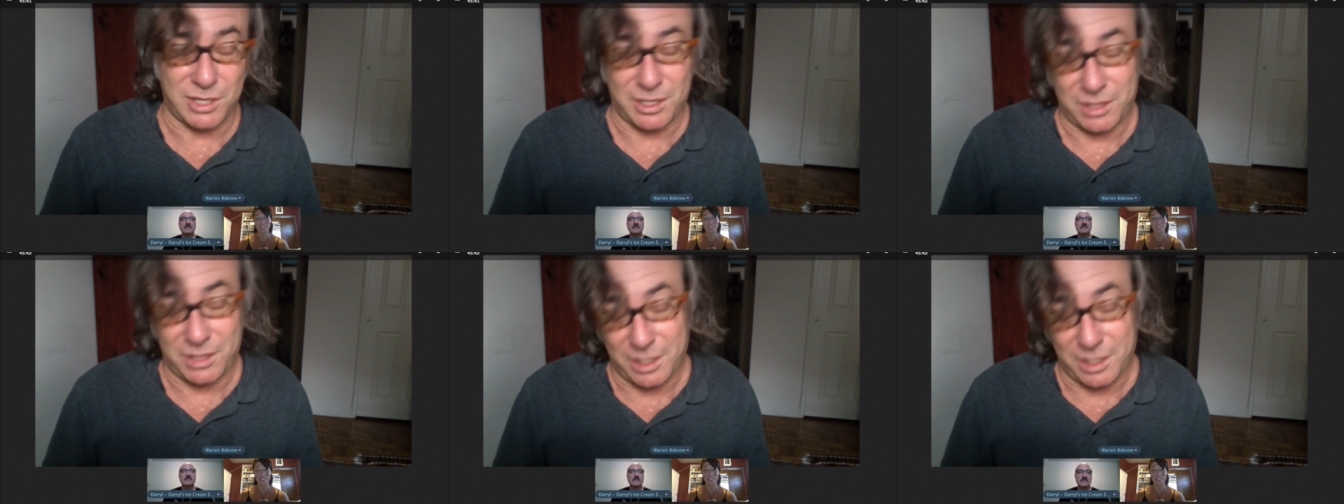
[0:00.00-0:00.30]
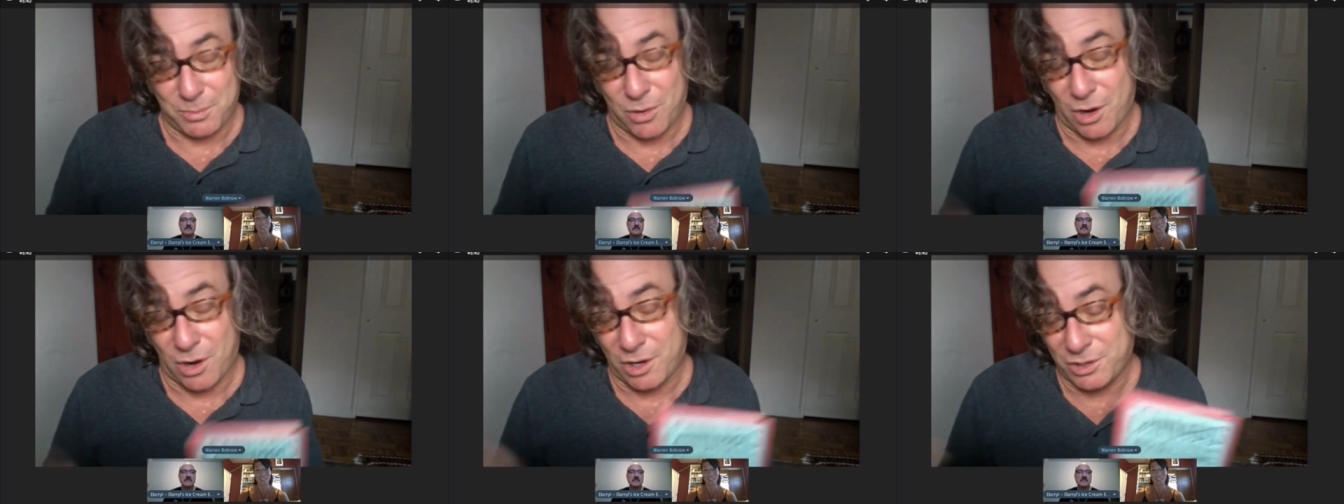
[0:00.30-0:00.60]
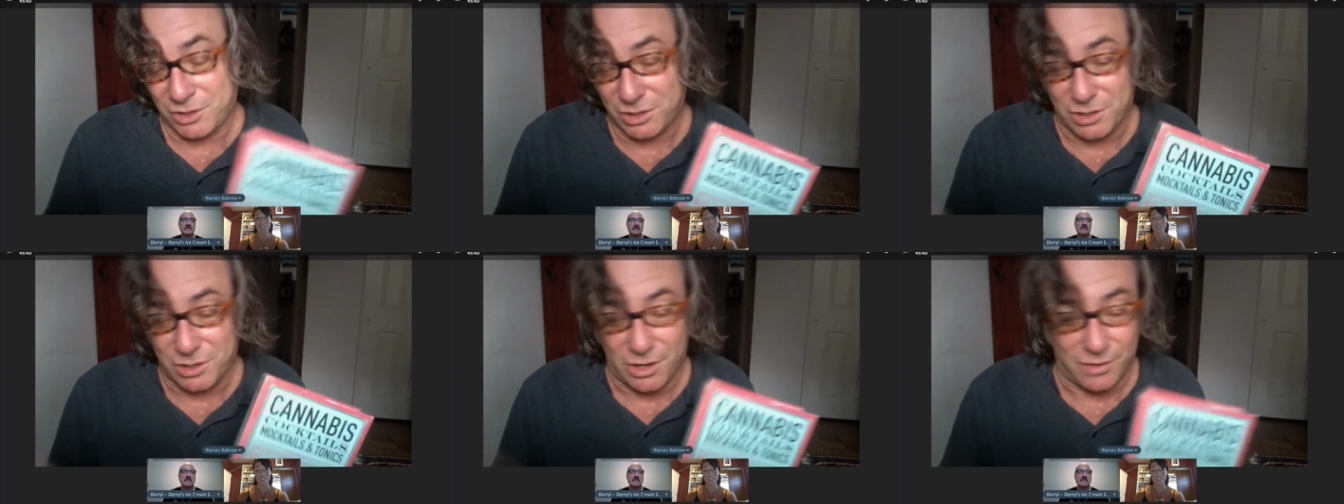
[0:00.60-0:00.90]
I think
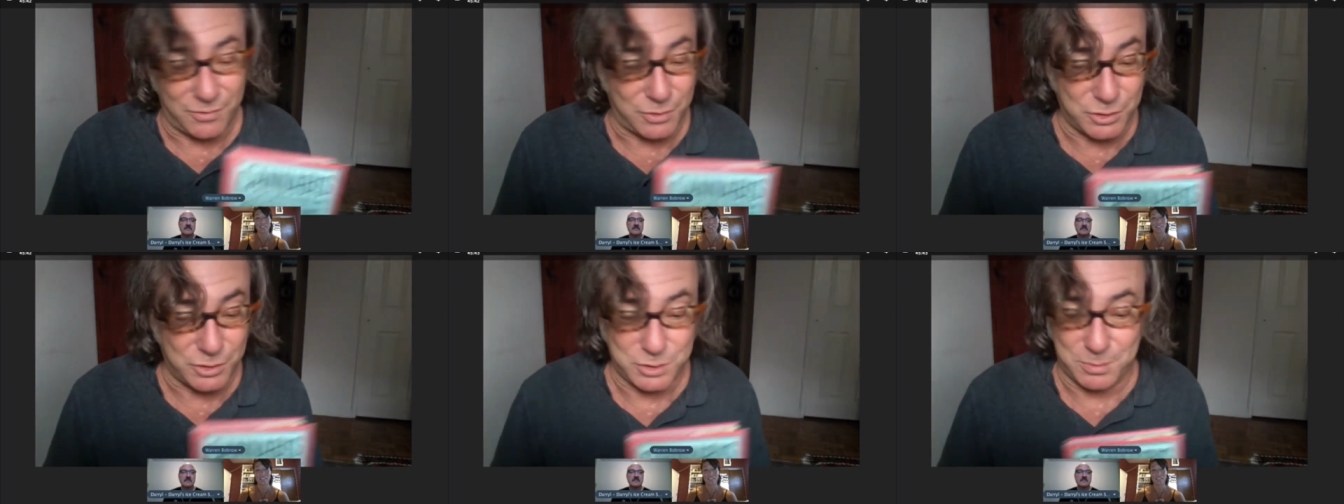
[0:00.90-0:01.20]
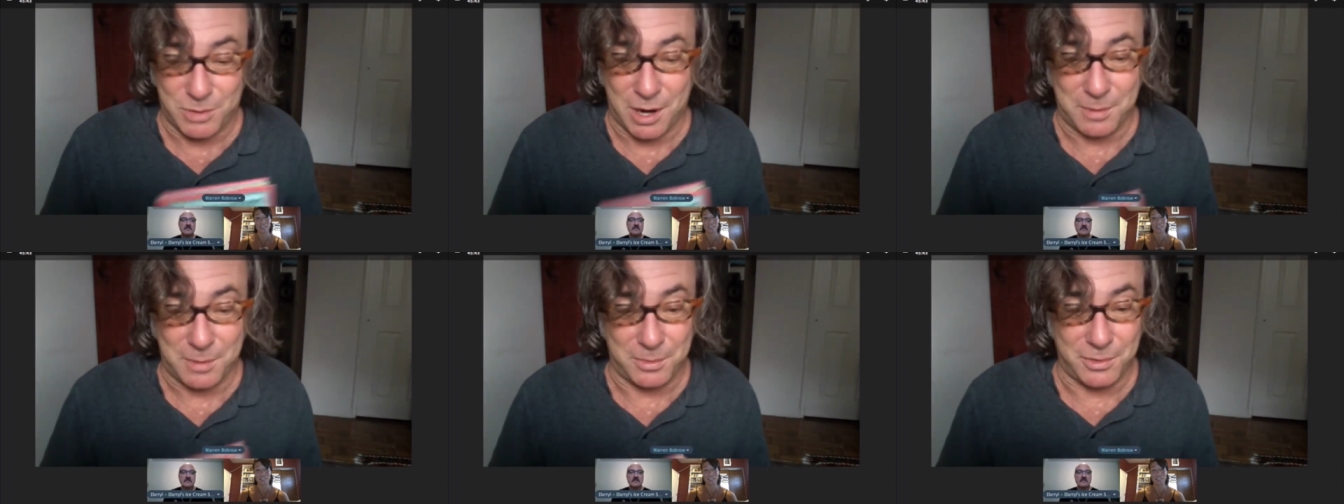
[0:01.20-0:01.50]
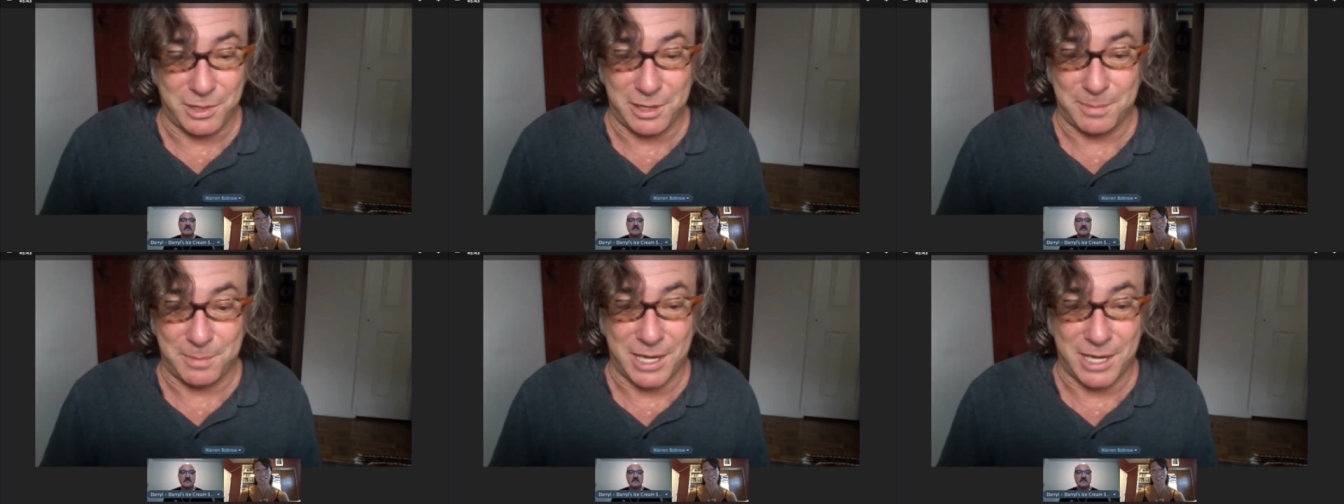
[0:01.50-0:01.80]
Barnes & Noble is
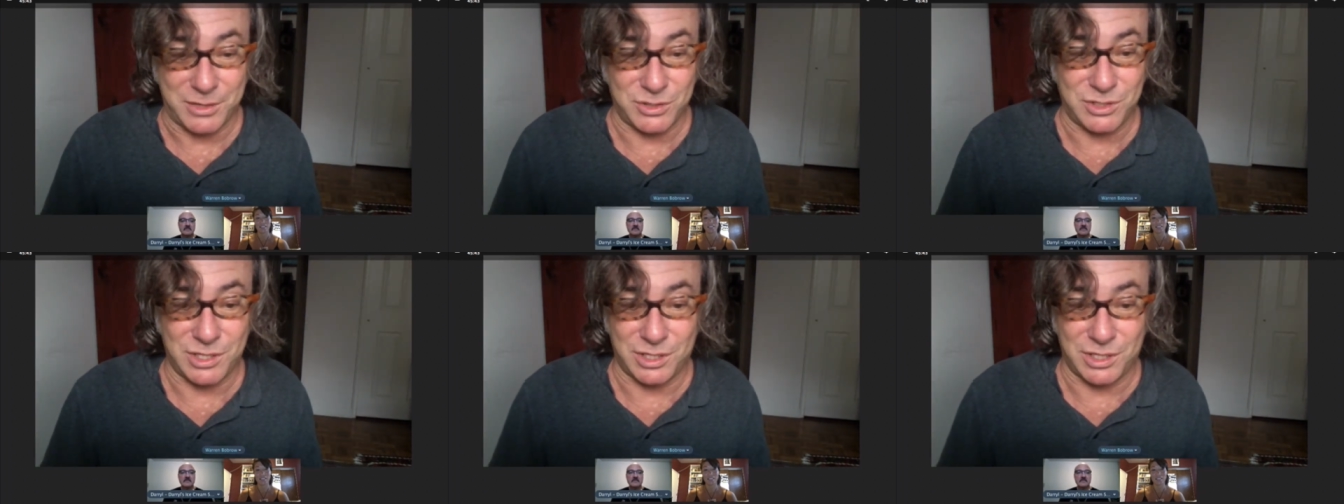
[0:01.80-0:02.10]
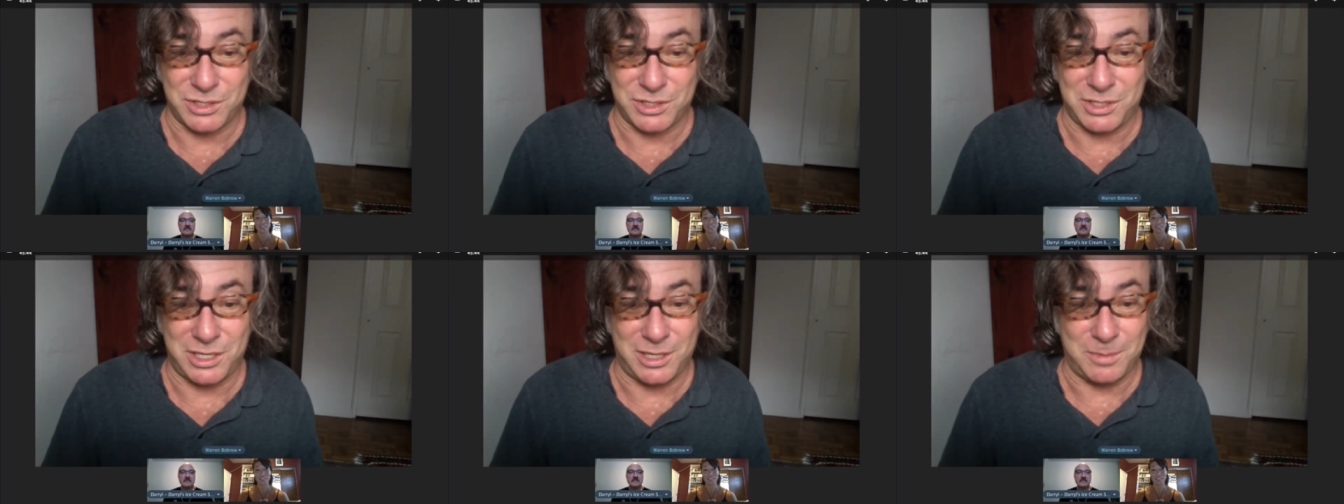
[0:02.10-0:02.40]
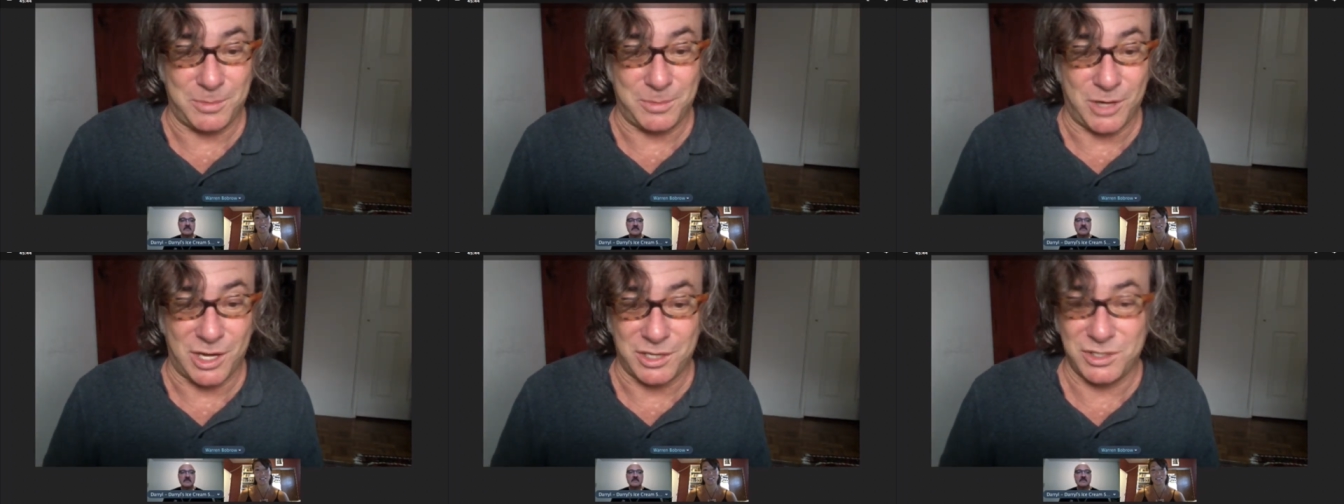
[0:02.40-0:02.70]
probably about
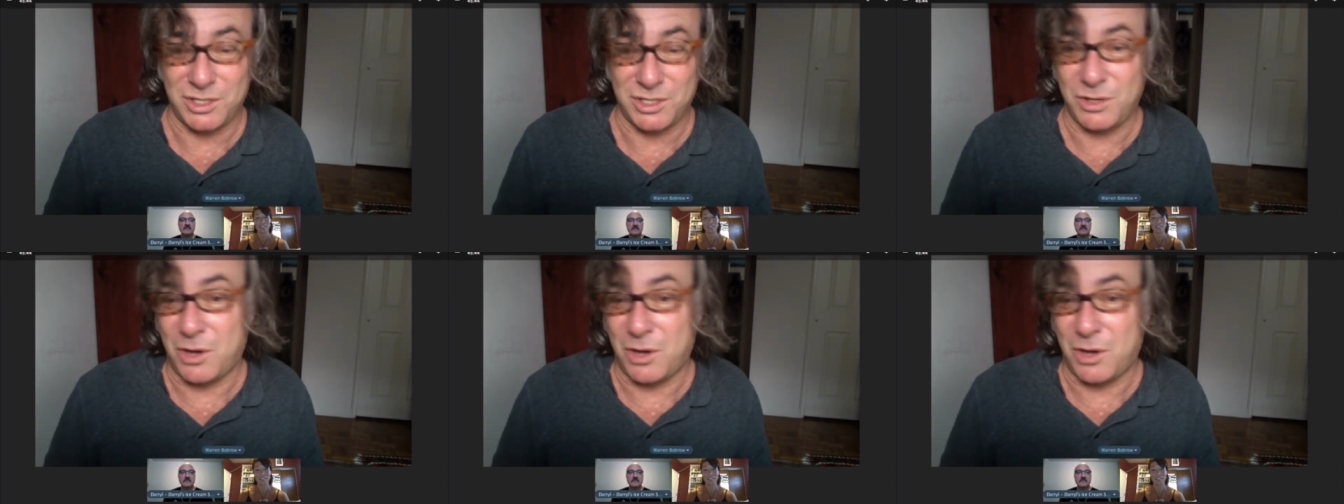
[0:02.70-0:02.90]
$16.